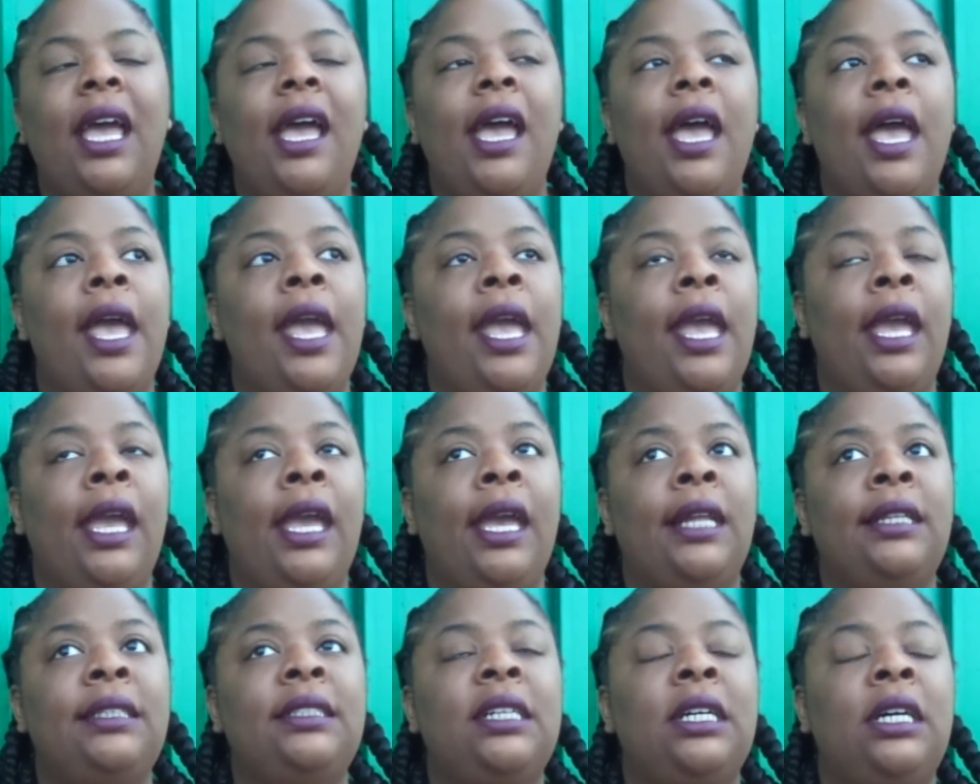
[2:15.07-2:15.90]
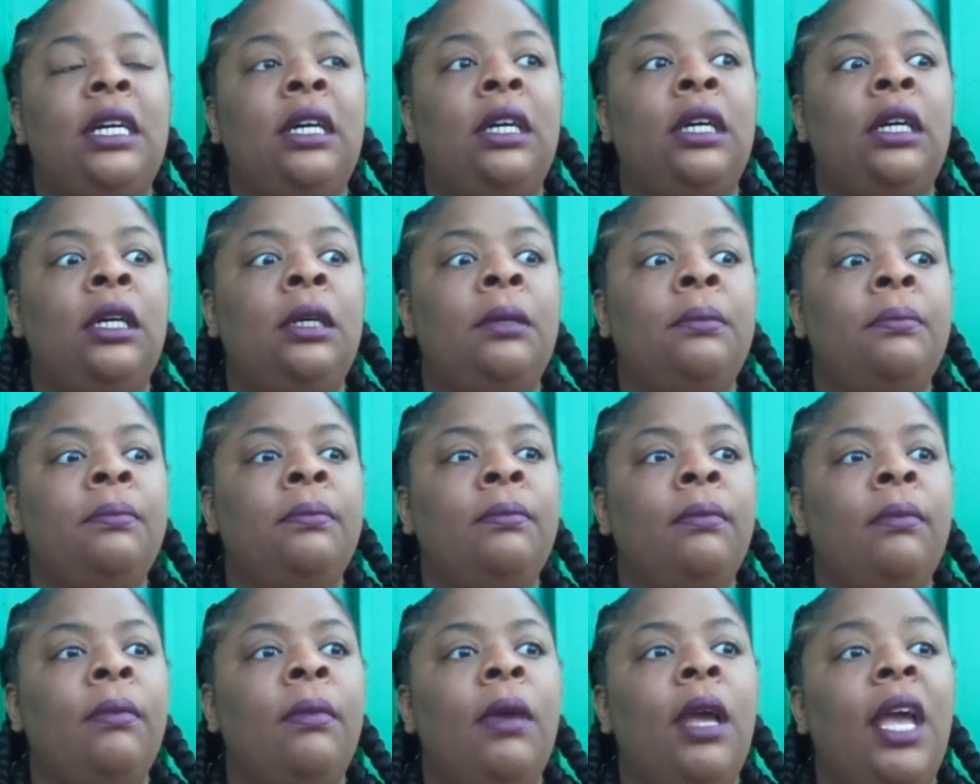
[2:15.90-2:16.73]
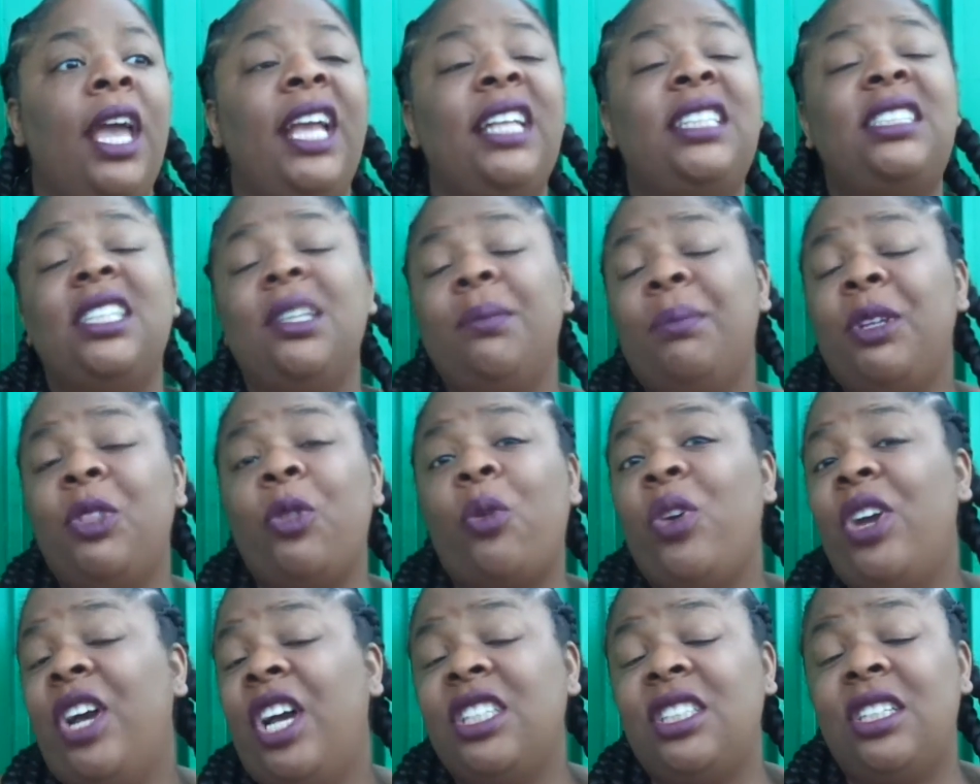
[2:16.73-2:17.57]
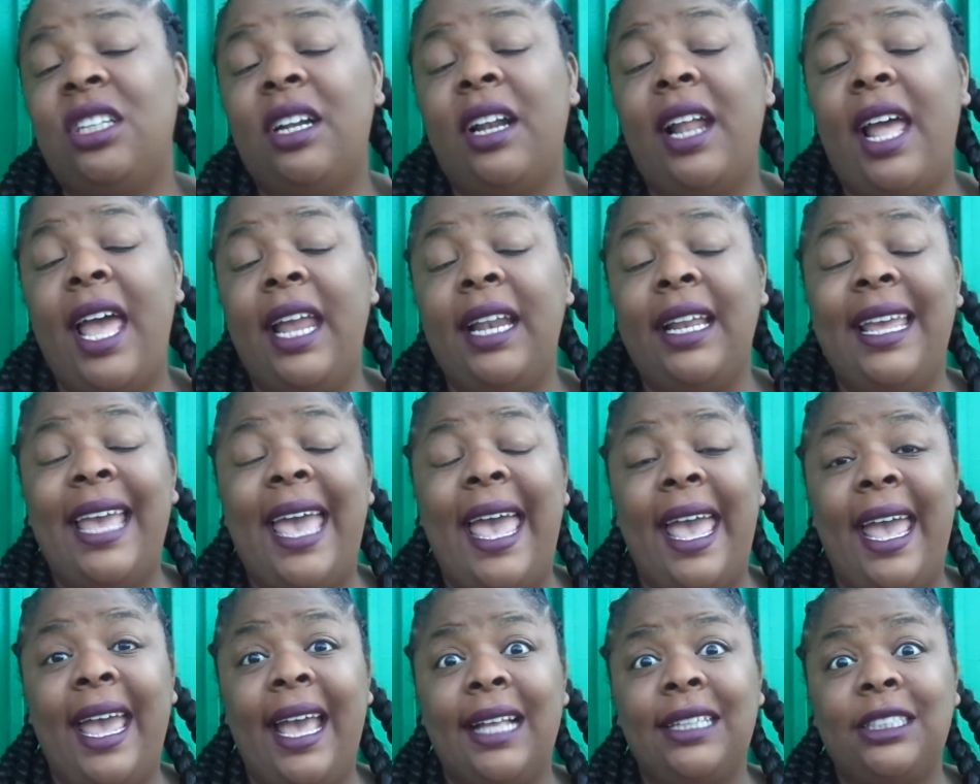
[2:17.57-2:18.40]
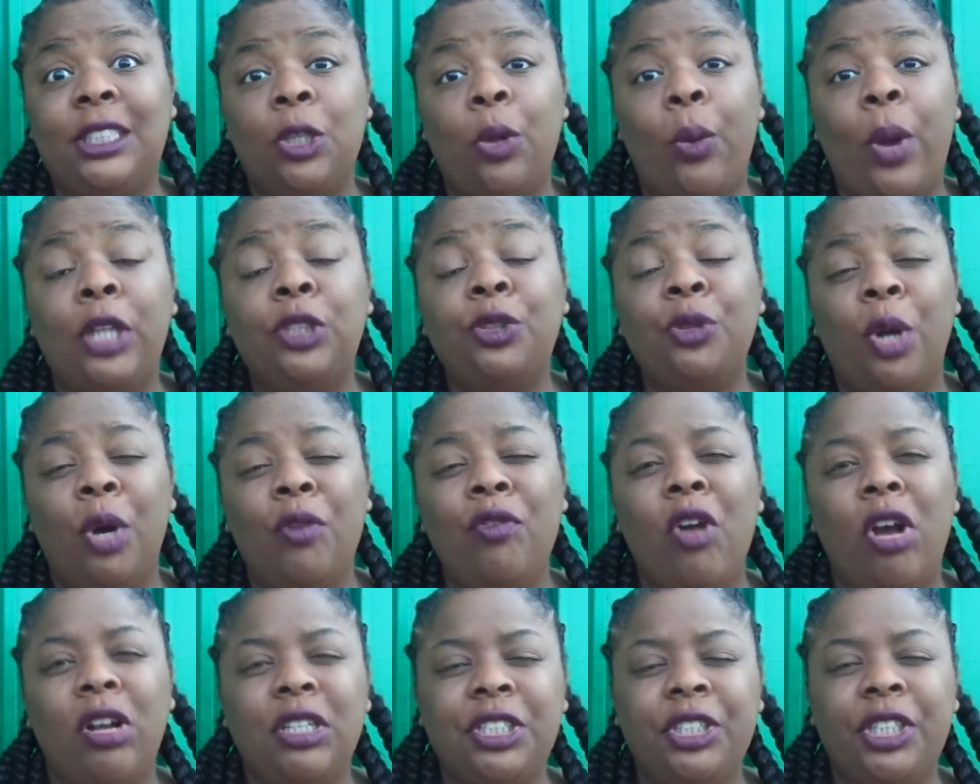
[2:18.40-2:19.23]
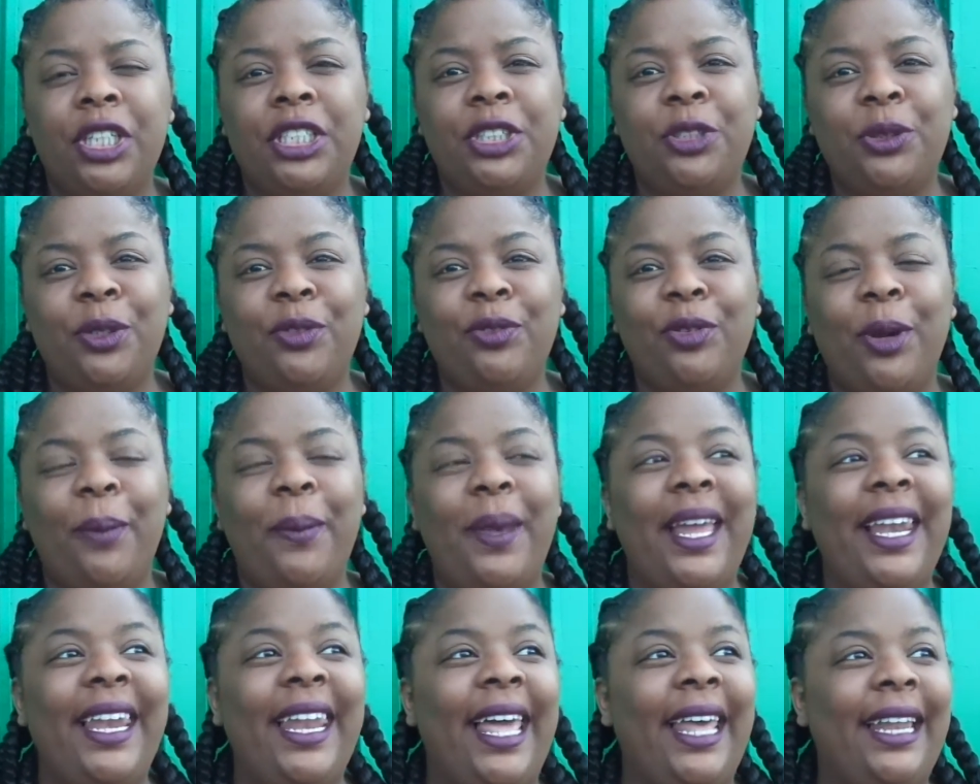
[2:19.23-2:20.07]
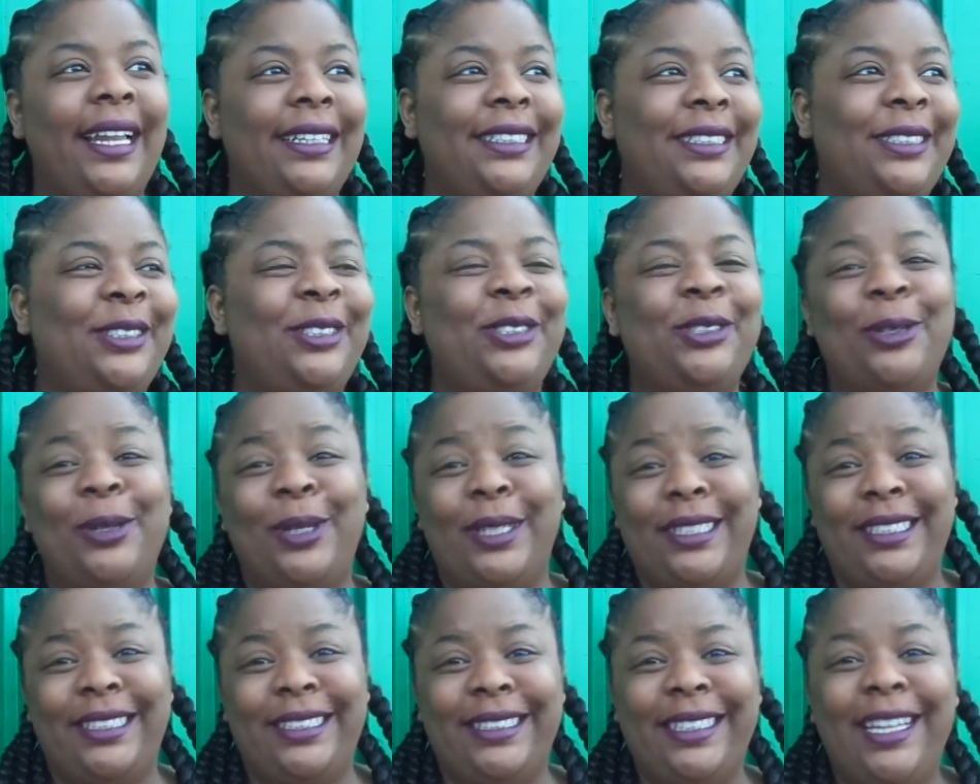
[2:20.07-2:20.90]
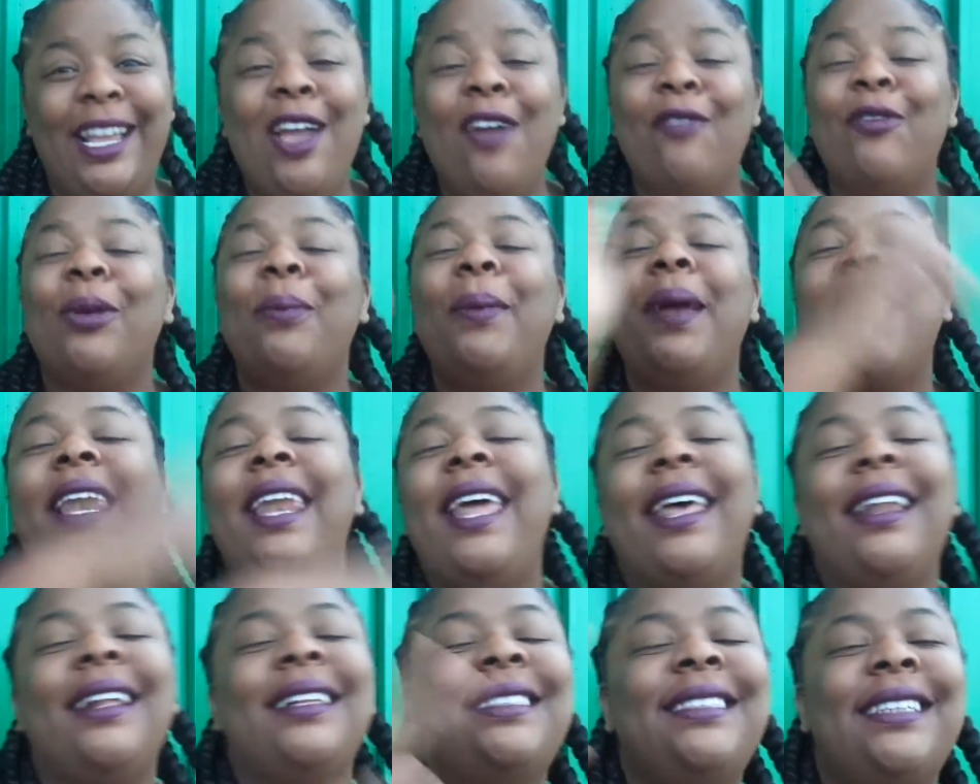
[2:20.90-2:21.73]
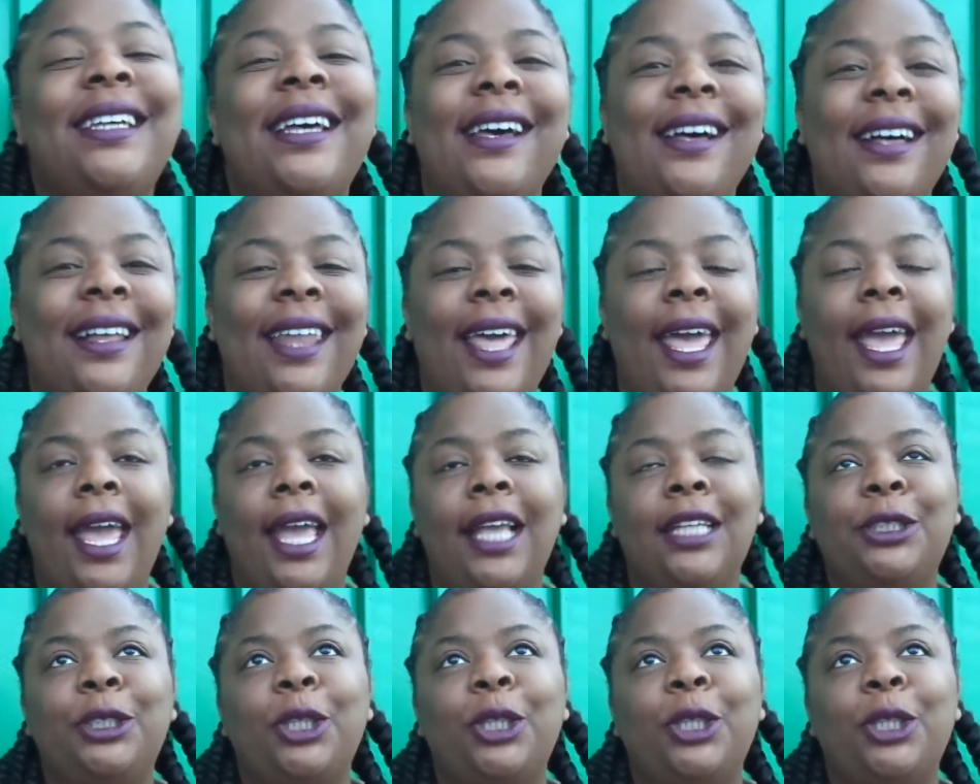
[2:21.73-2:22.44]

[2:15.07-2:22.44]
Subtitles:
and it took me $300 of that in gas. So I drove cross country from Atlanta to Georgia, from Atlanta to LA.